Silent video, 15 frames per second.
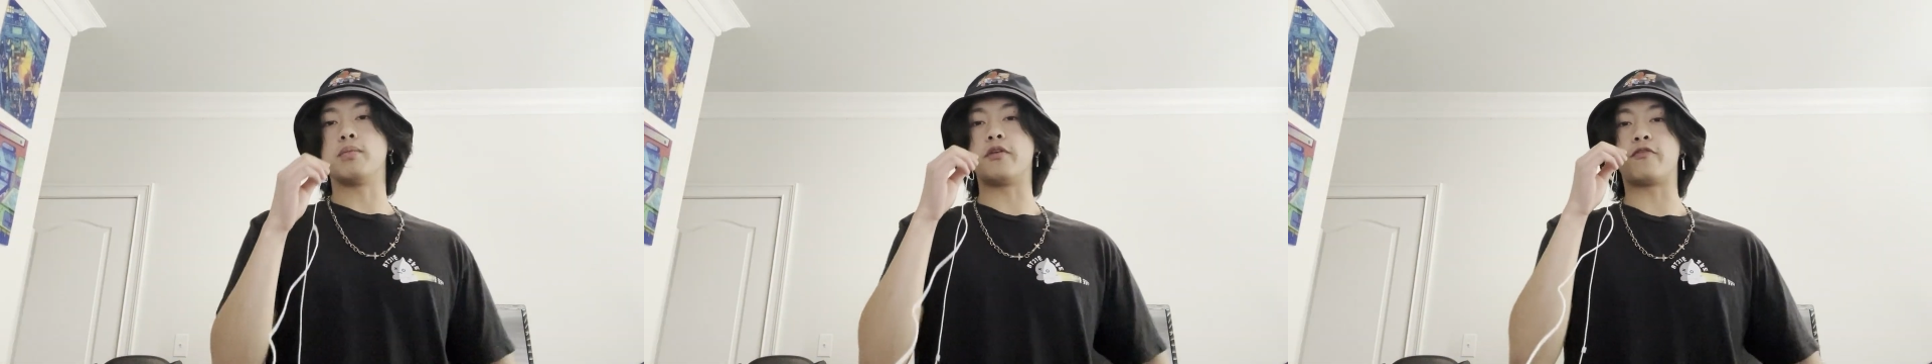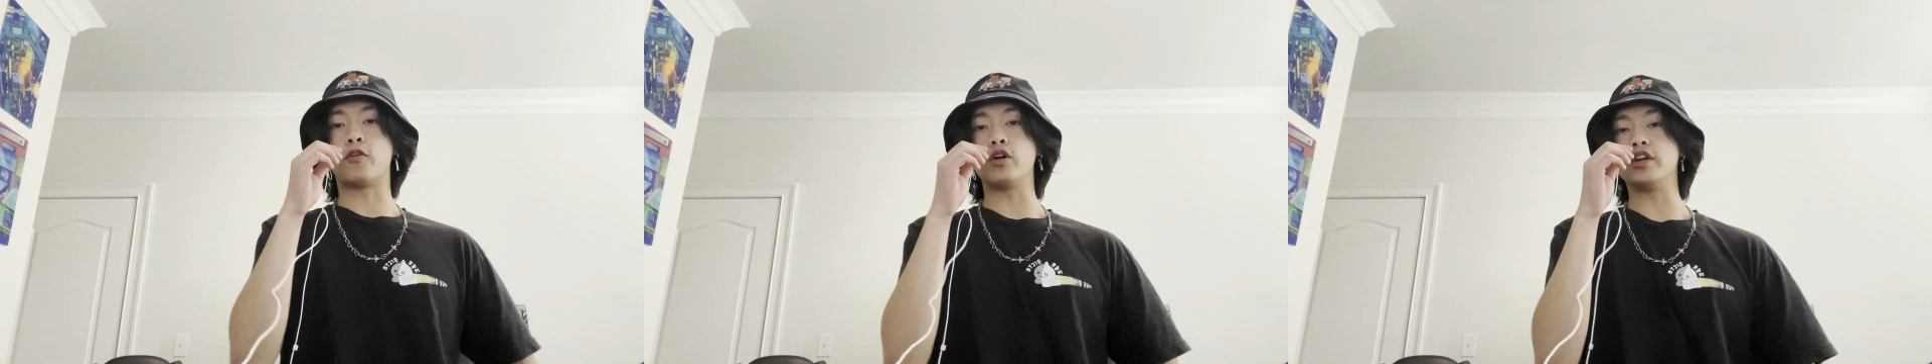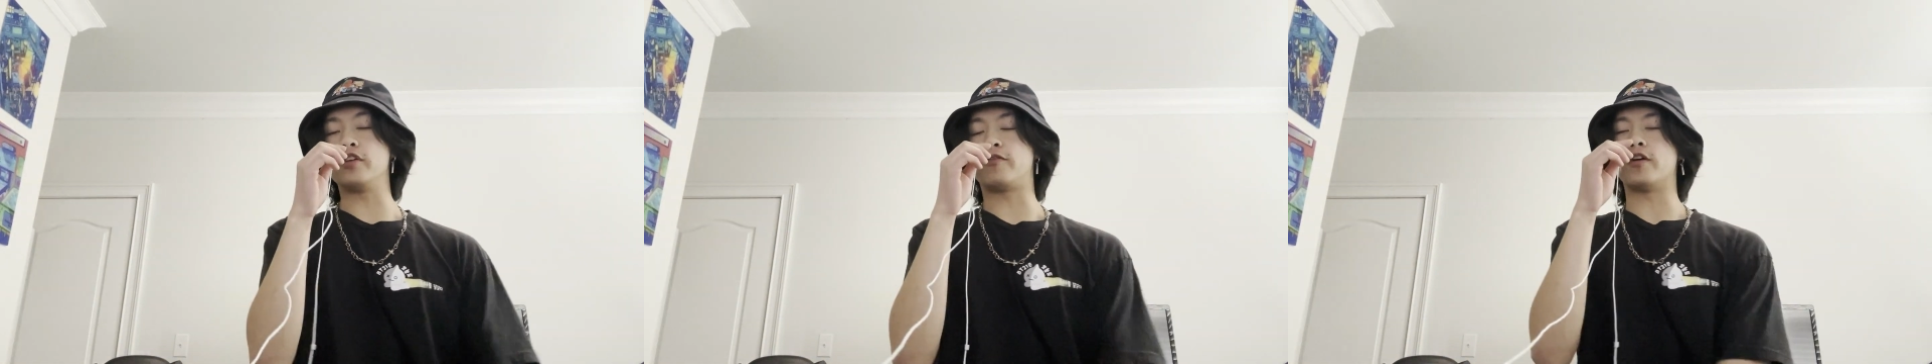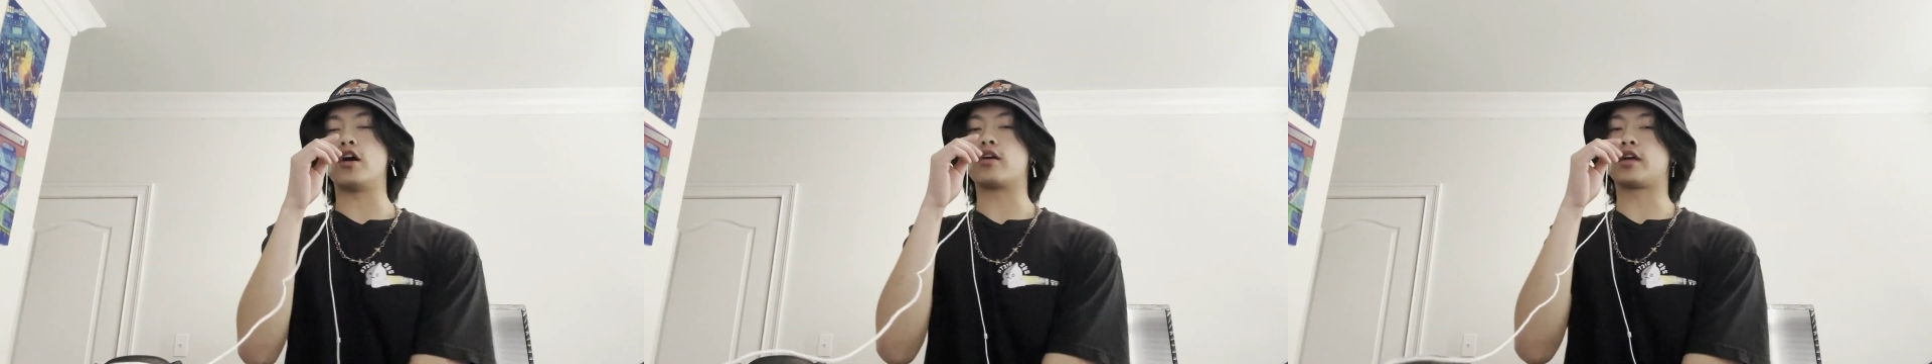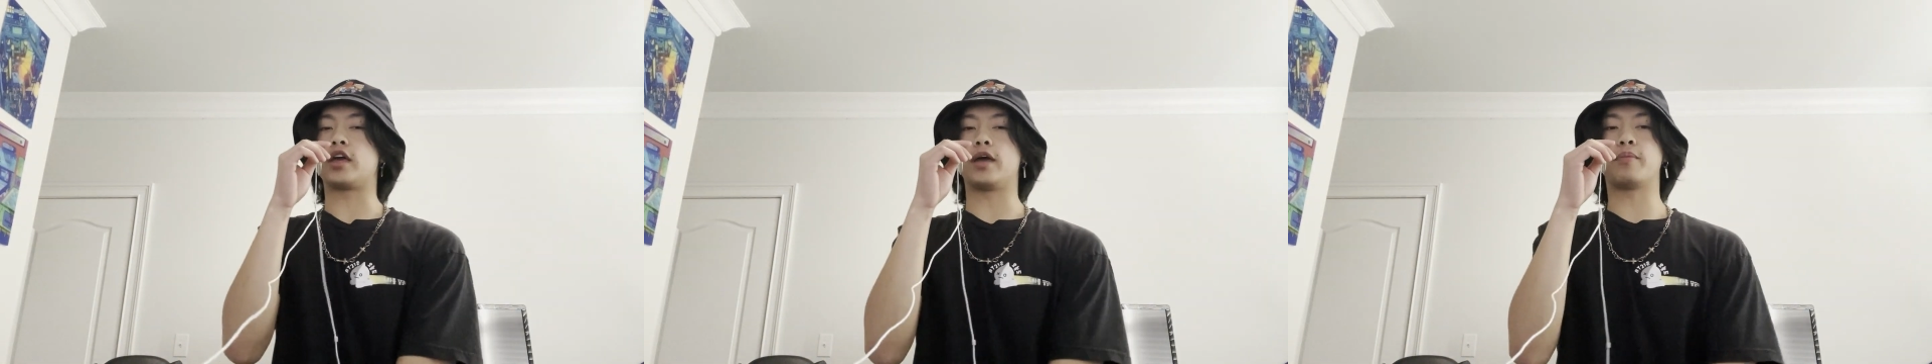Before you
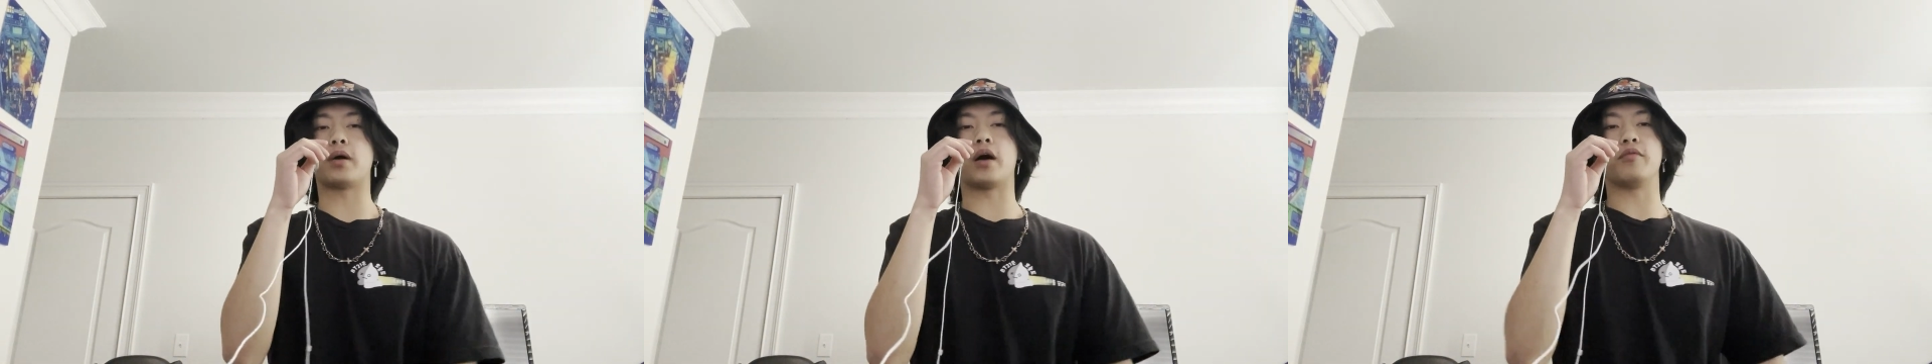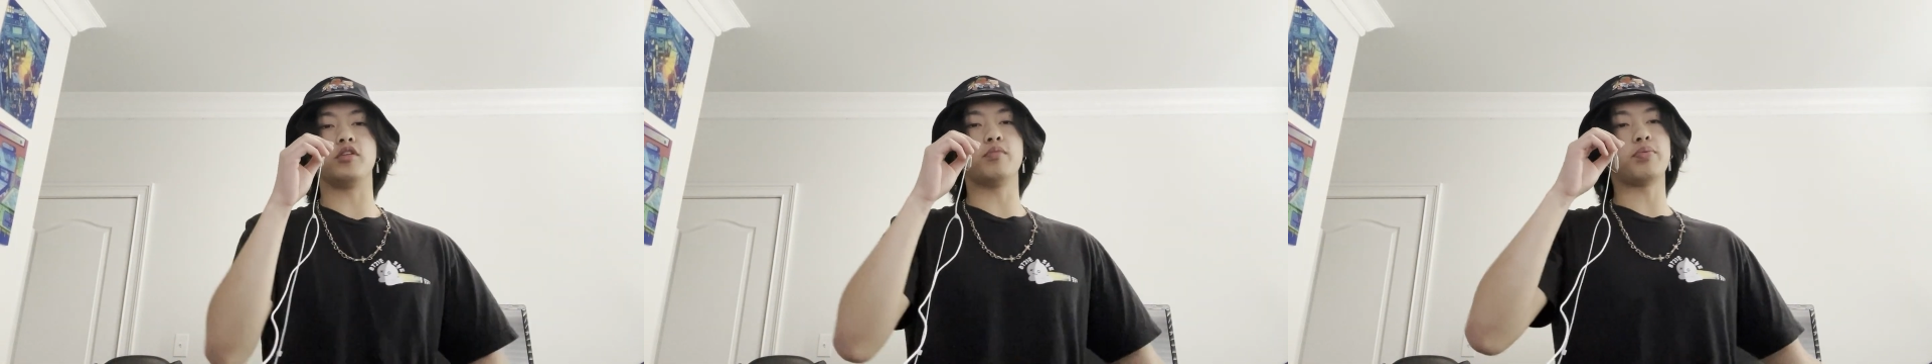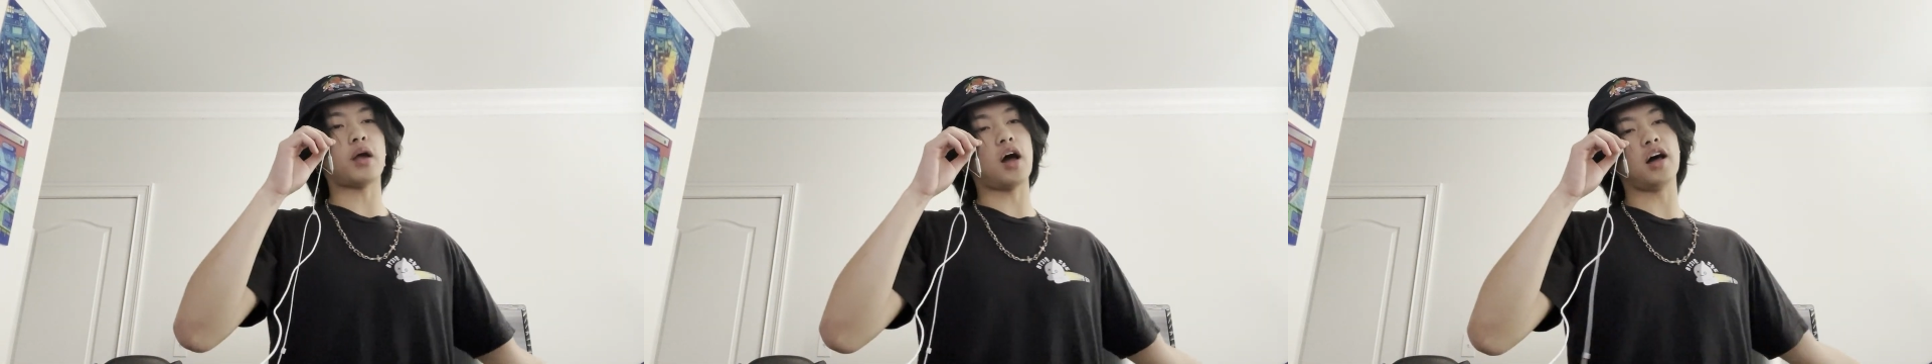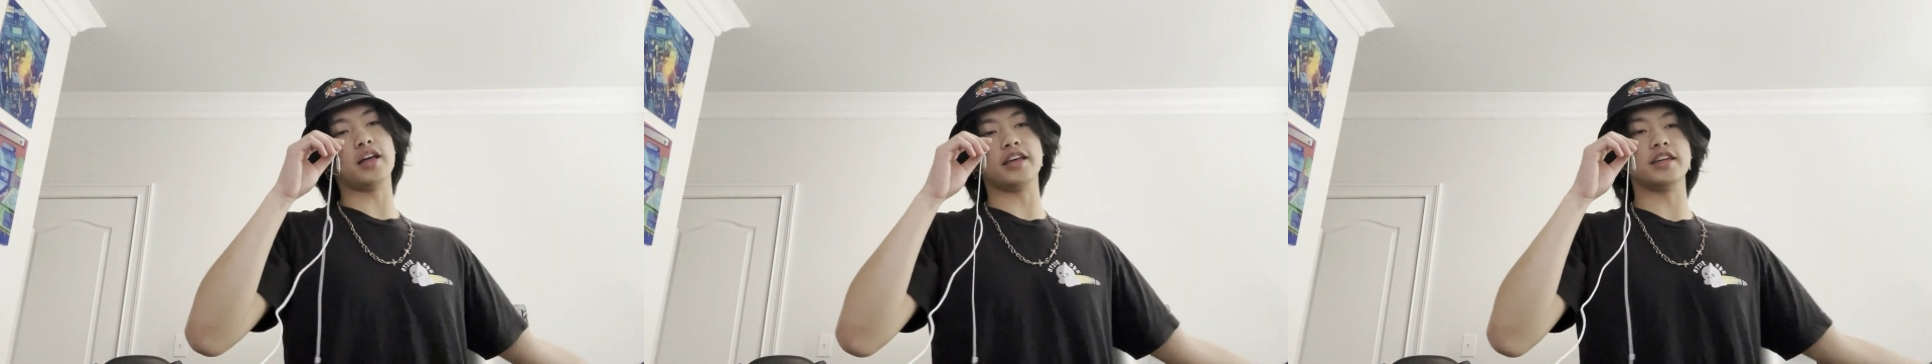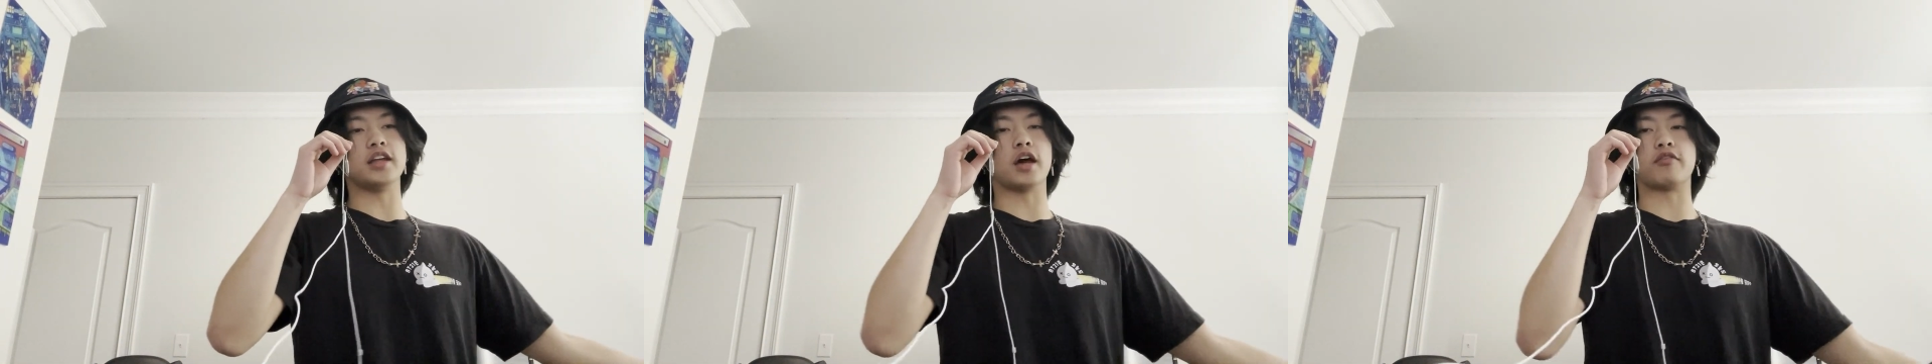found K-pop, you
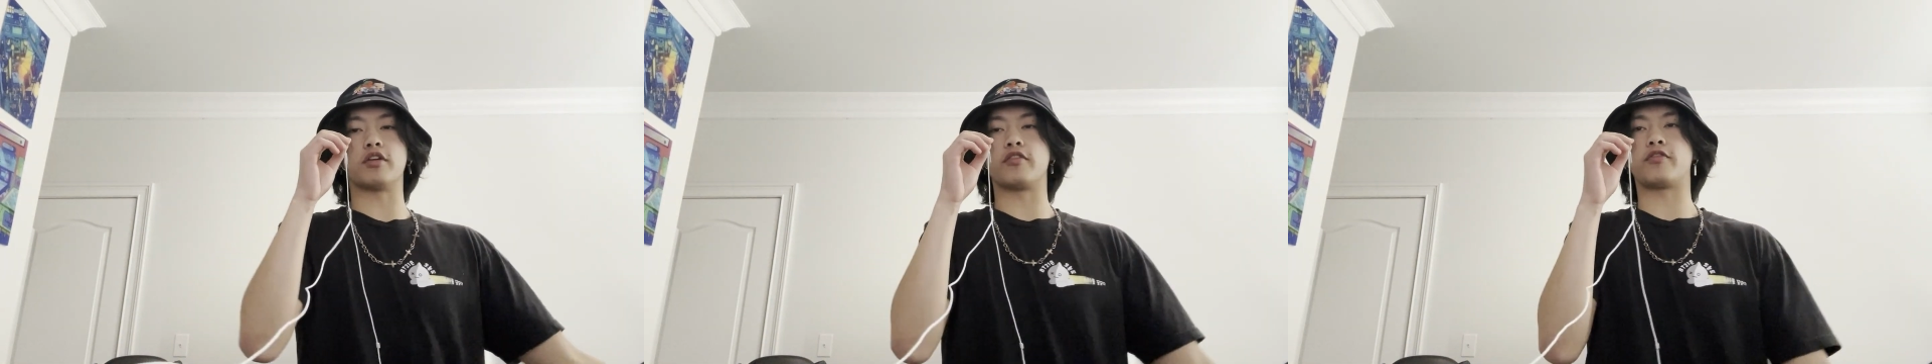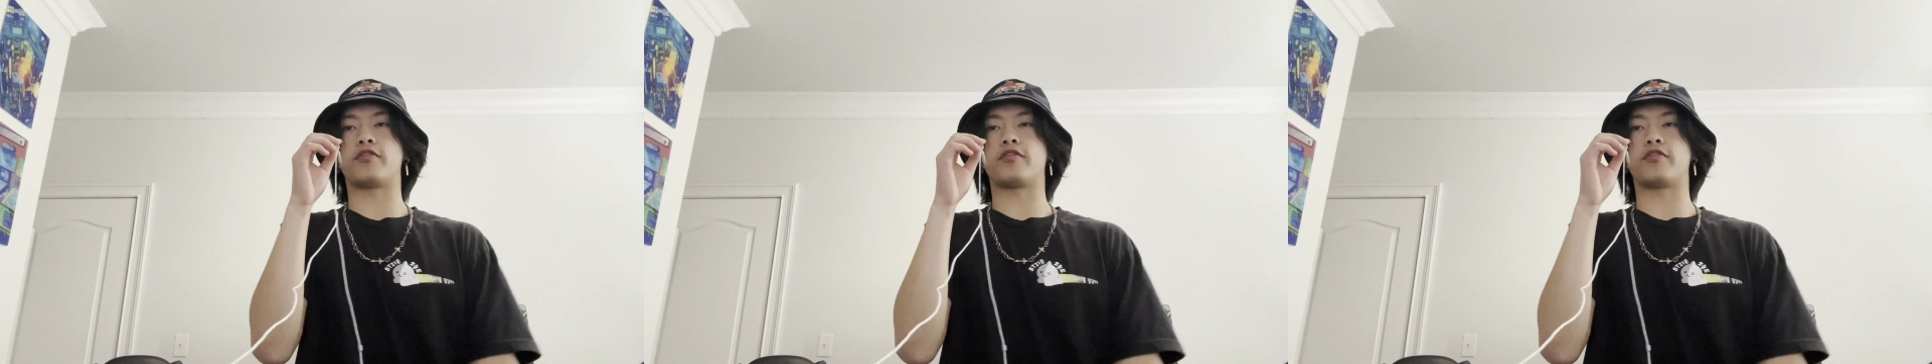probably never